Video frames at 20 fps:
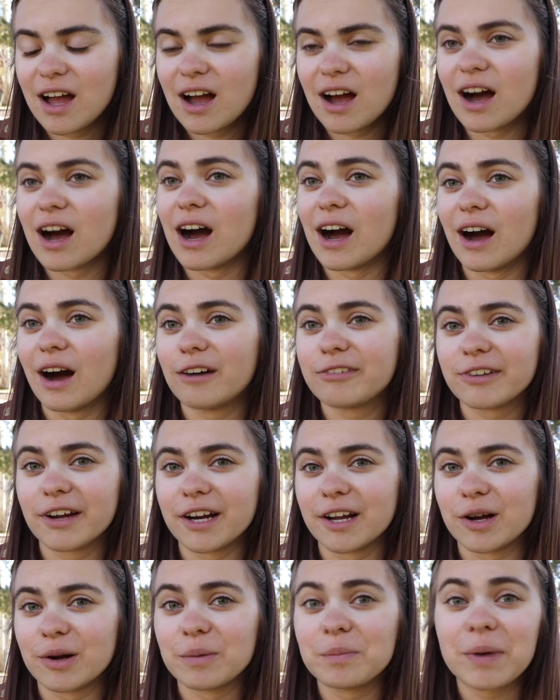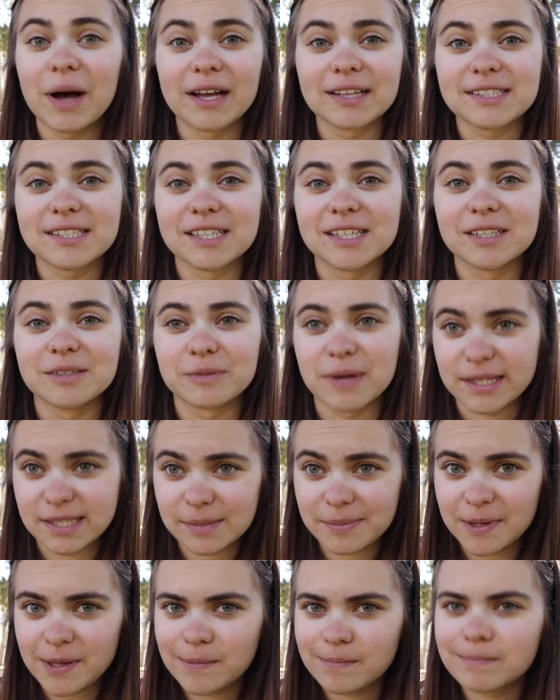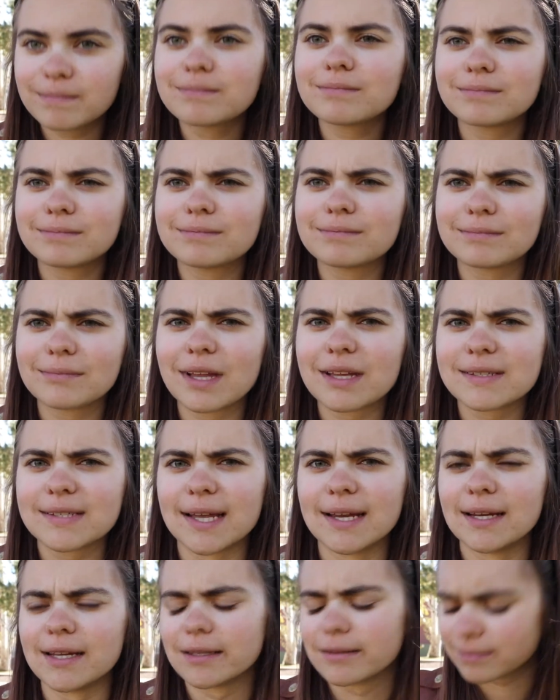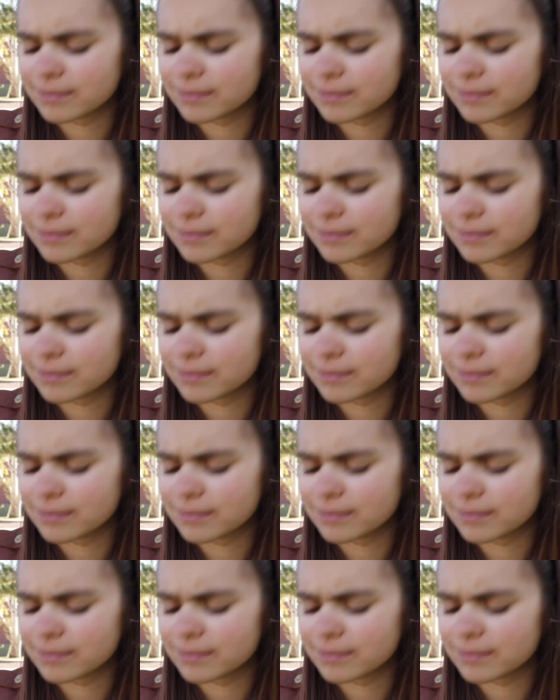Alfredo pasta recipe, send it.